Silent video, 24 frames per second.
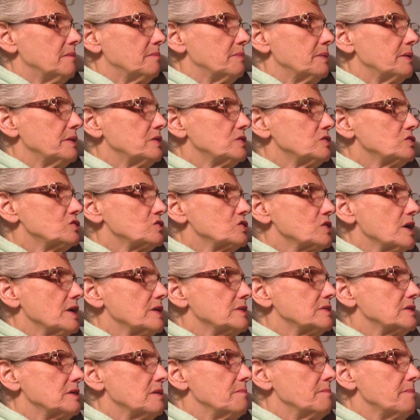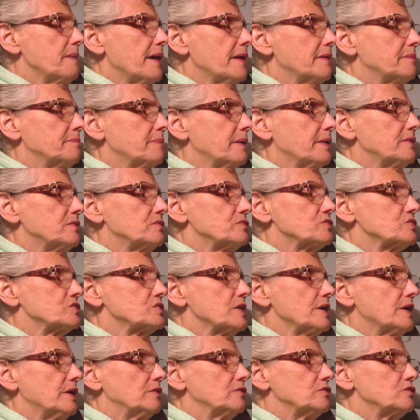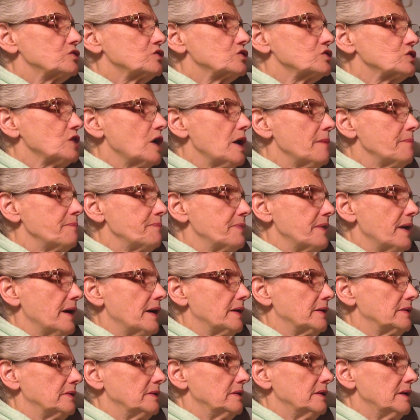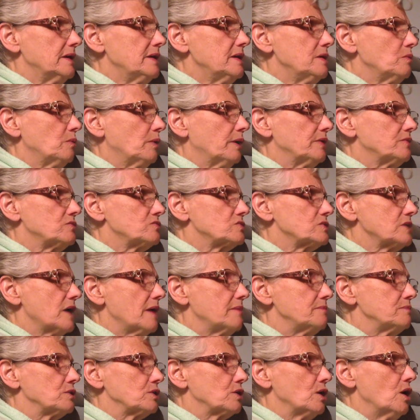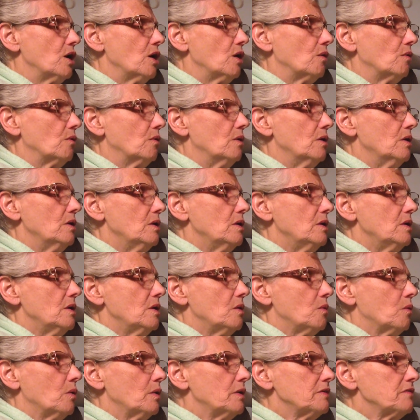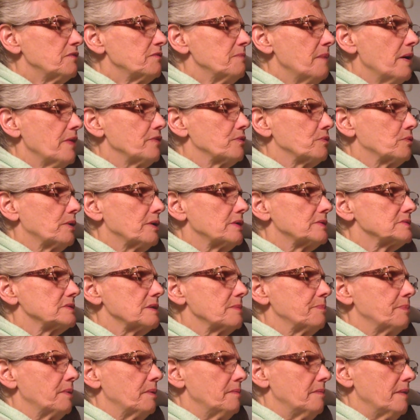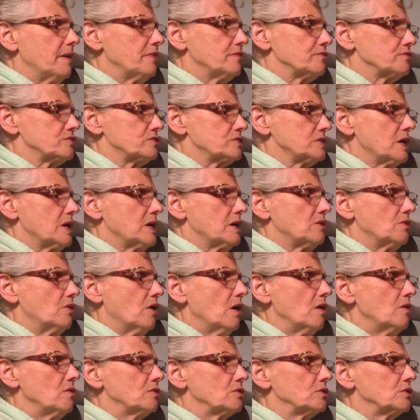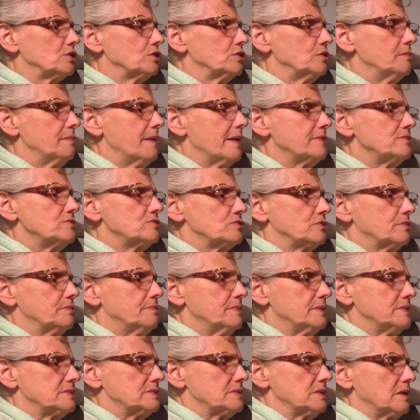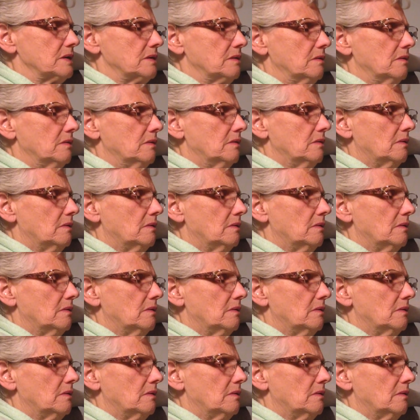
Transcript: Biggest yanked him back by his tail. Stop that! Anyway, it's time to go. What if Mother wakes up on Mother's Day and all her little mice are missing?